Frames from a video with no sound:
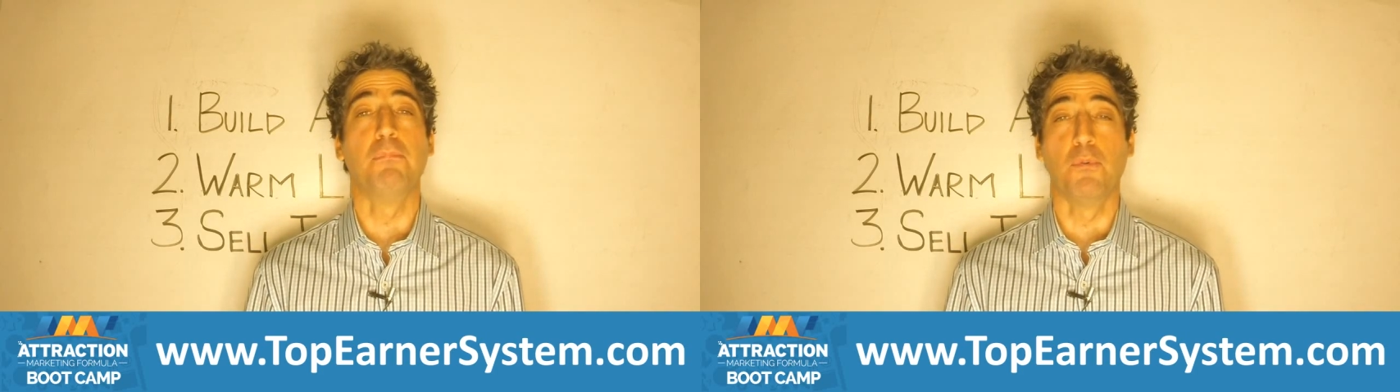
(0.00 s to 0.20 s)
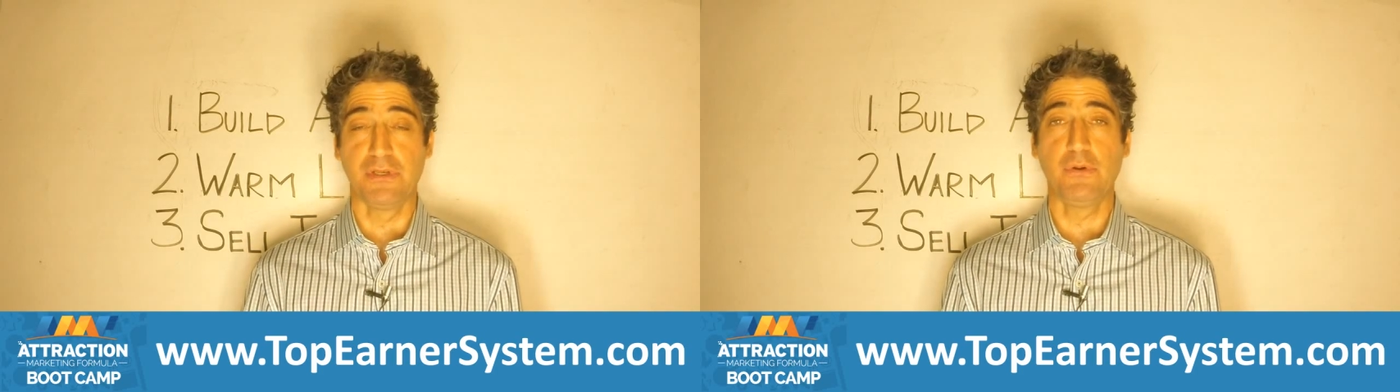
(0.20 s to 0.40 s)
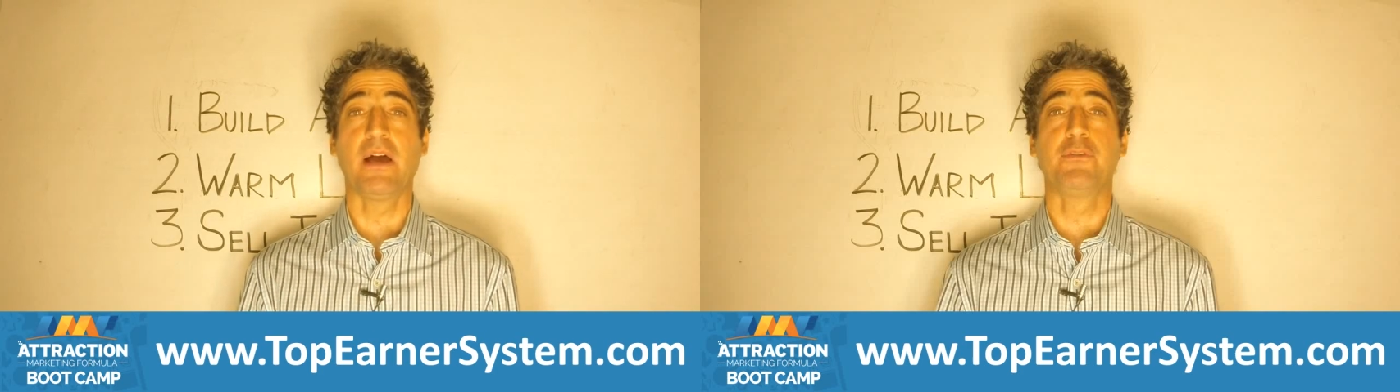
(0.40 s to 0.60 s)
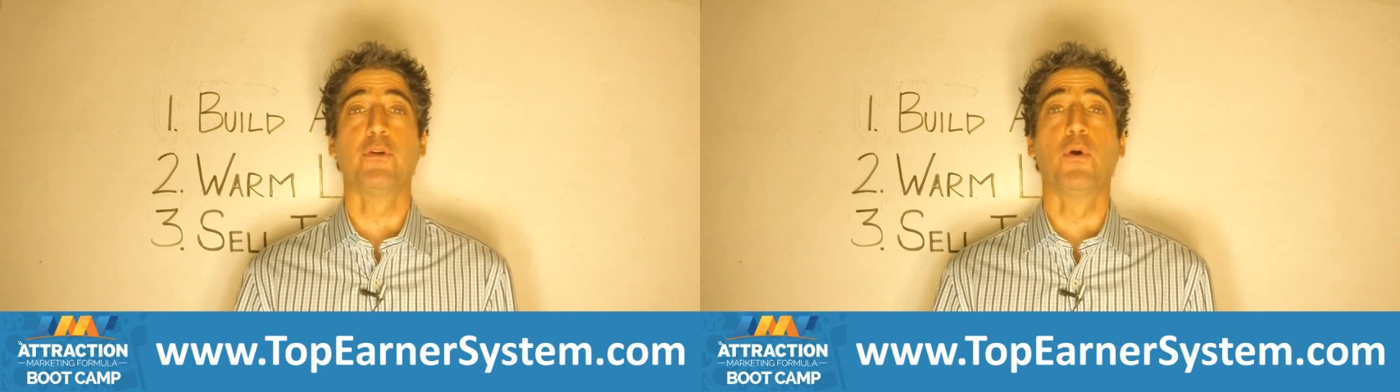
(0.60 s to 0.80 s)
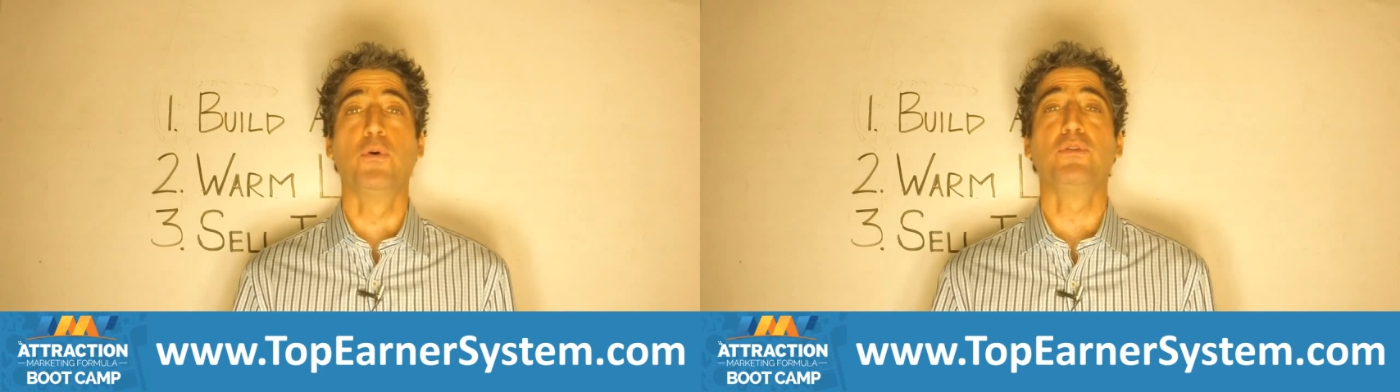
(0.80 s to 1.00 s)
But when you have
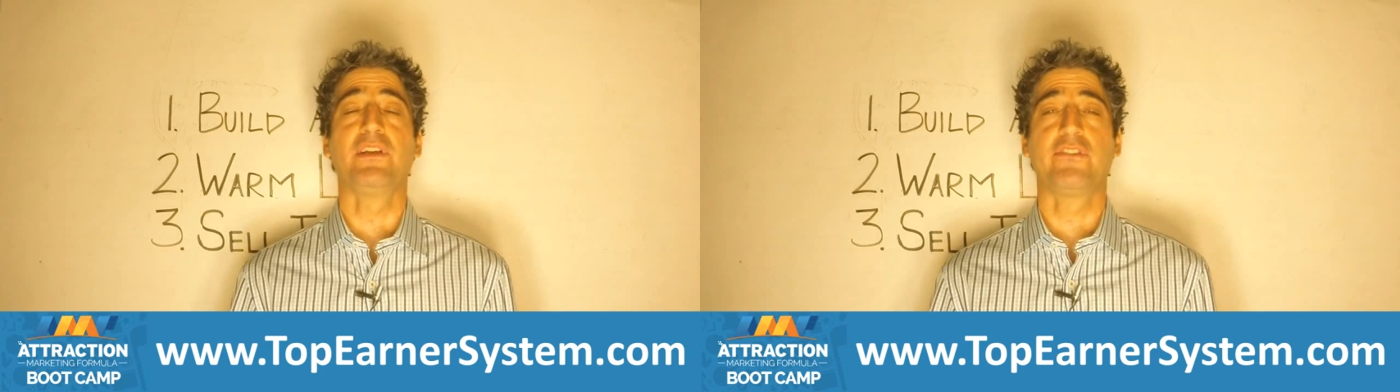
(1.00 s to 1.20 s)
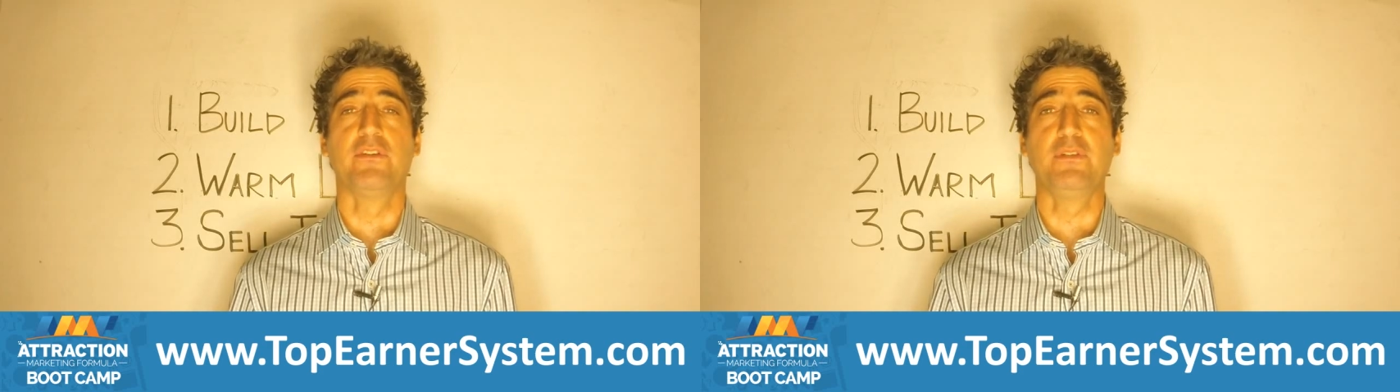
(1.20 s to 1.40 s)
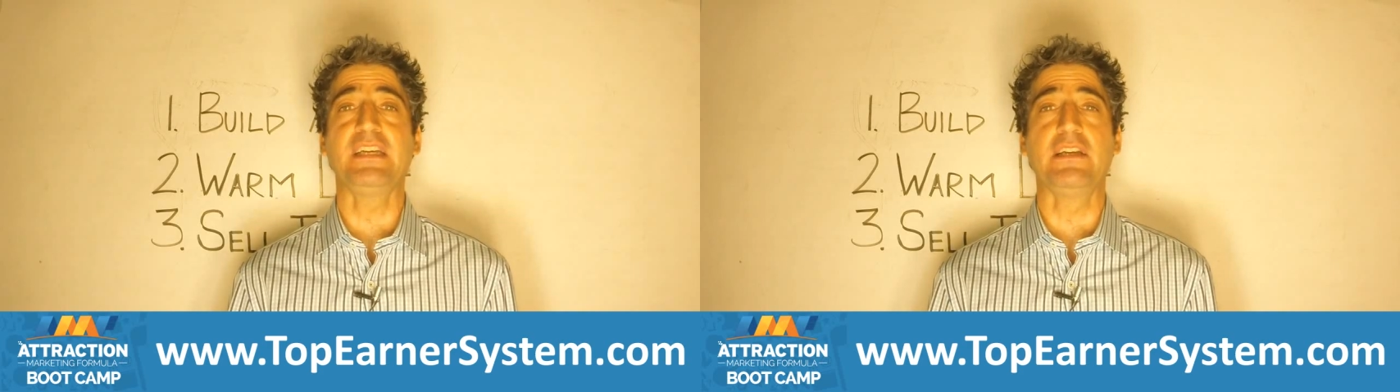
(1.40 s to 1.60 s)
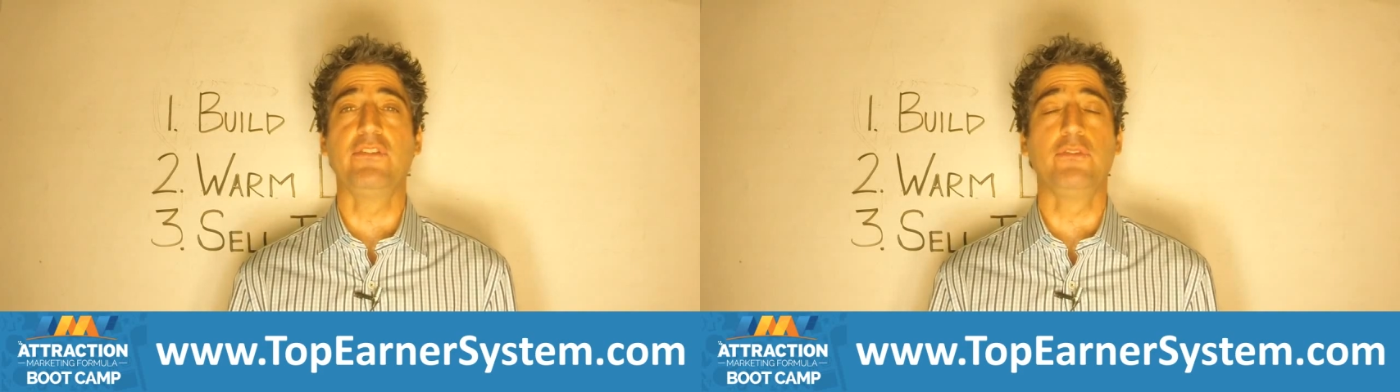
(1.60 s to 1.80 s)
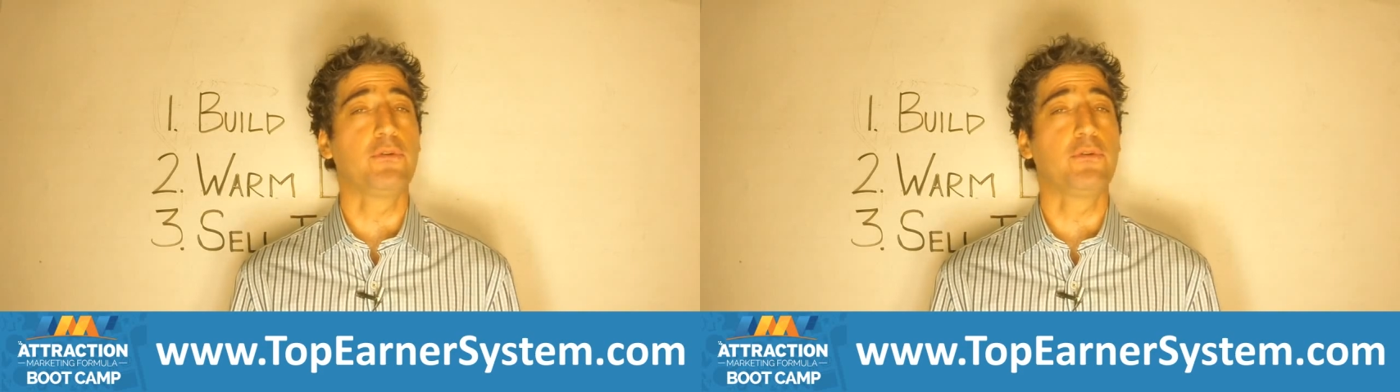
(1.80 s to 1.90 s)
your own list of leads,